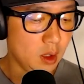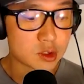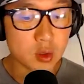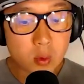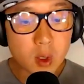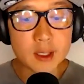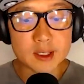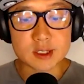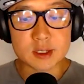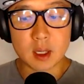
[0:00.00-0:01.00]
So, one
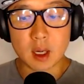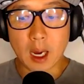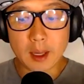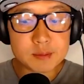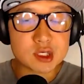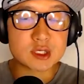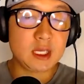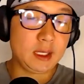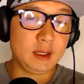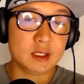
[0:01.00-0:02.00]
is I'm just
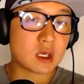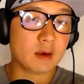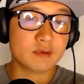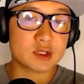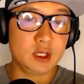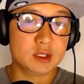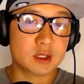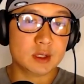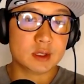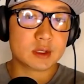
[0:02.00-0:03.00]
taking these
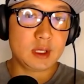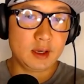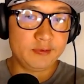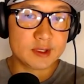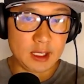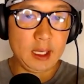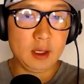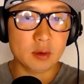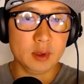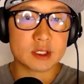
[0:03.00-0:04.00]
conversations that if it's
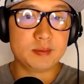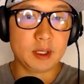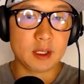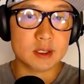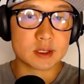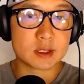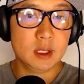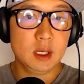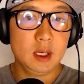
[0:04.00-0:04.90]
angry, it's because